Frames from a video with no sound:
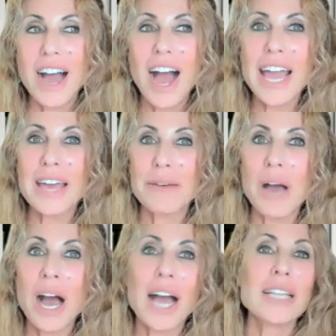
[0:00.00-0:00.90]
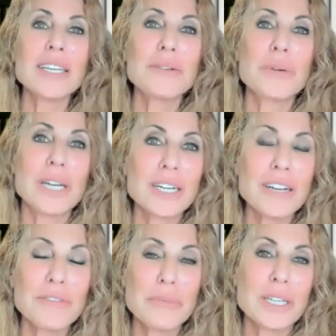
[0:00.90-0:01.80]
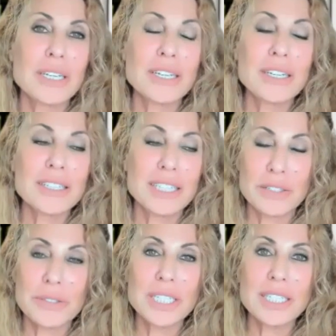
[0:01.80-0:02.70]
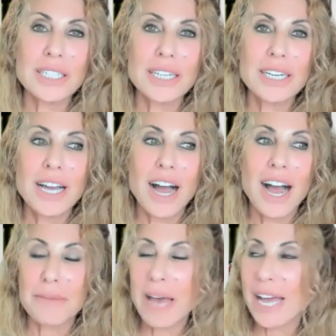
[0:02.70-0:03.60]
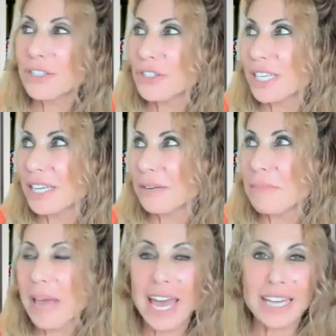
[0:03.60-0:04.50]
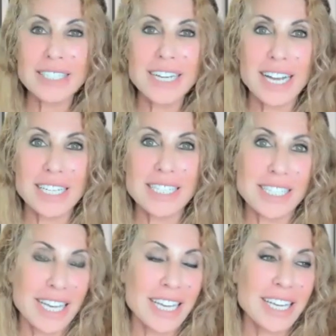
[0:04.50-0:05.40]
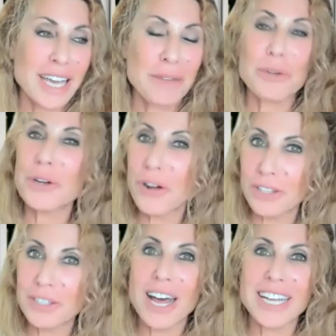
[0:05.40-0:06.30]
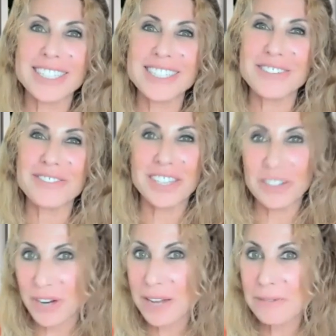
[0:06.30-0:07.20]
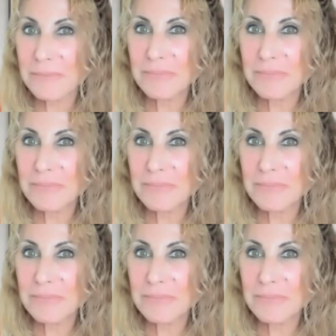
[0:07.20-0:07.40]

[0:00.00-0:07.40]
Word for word: I am highly aware I've been Lyran. I'm actually in a band. I sing, and we're called Lions of Lyra.